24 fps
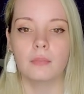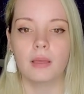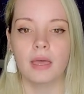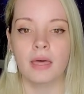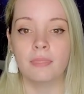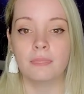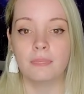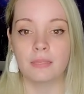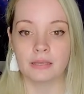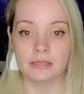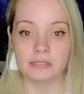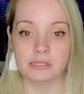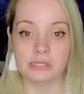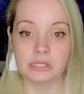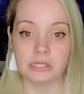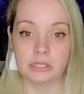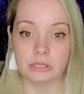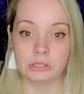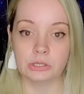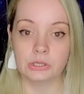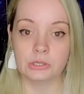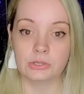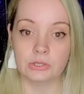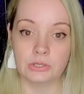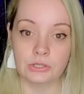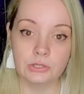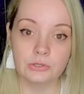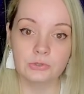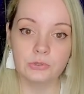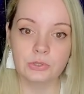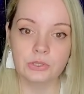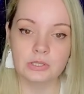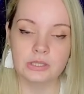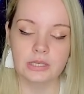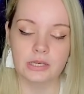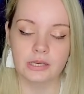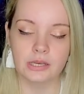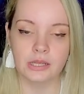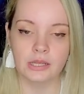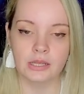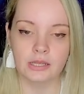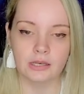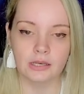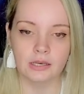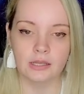and things that she's interested in,